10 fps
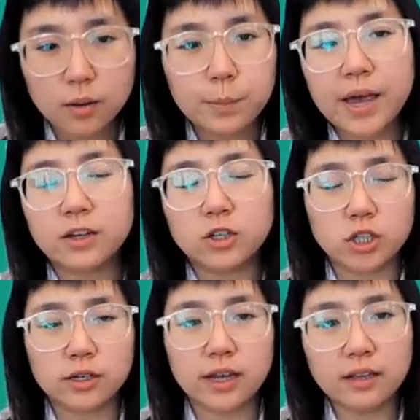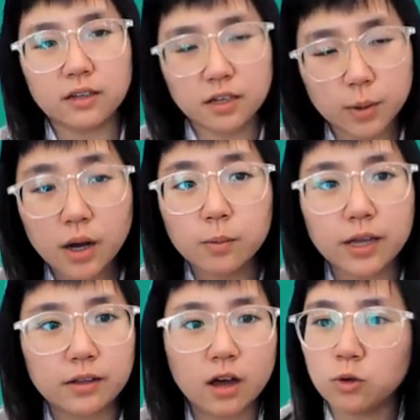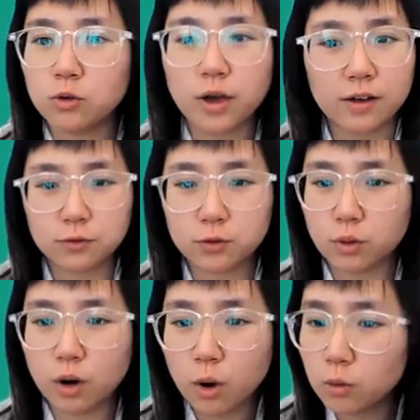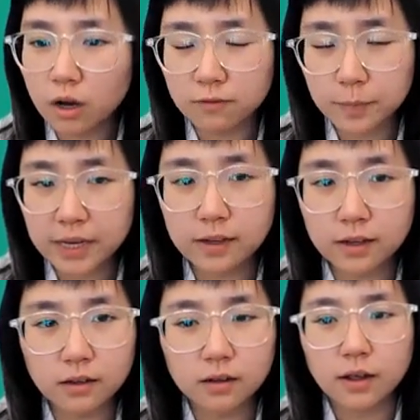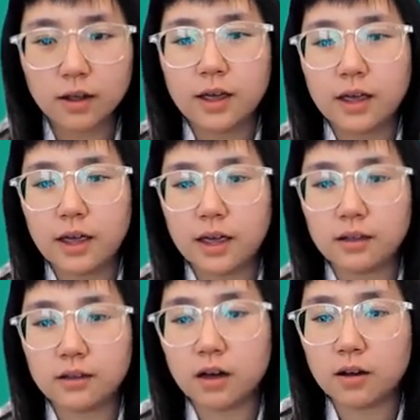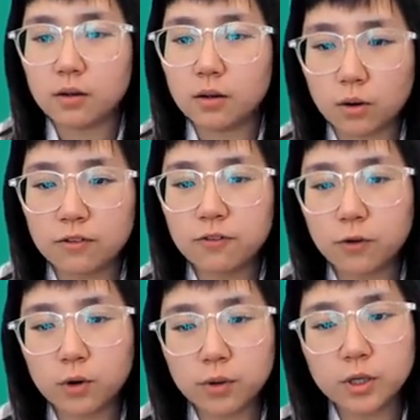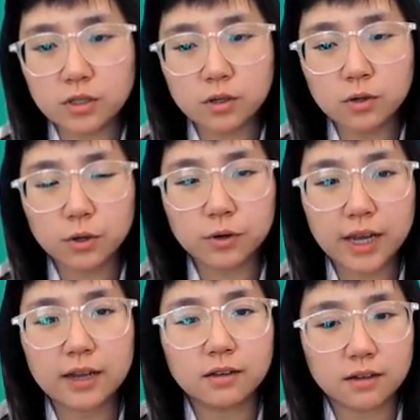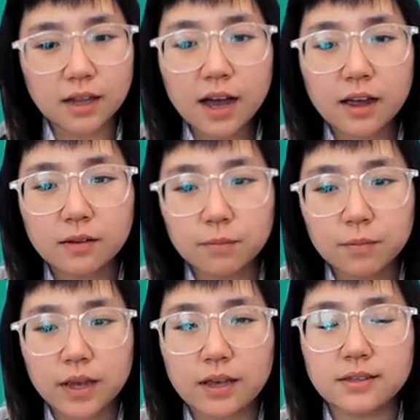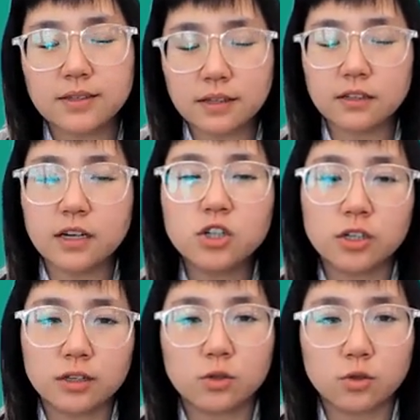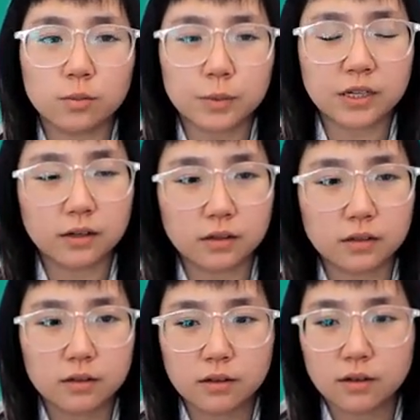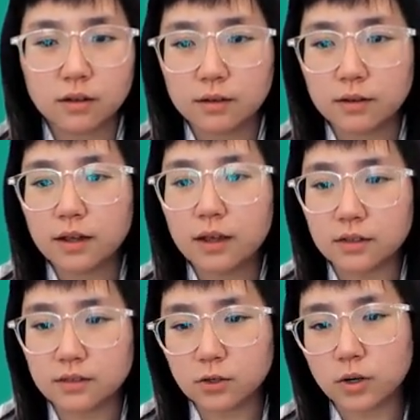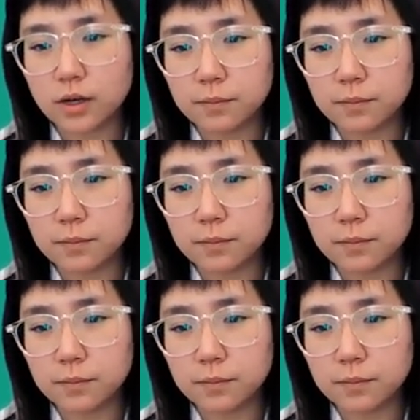Packaging can't keep up and now you have to hold off baking, and or foreign material get in the line and sanitation needs to be done, etc.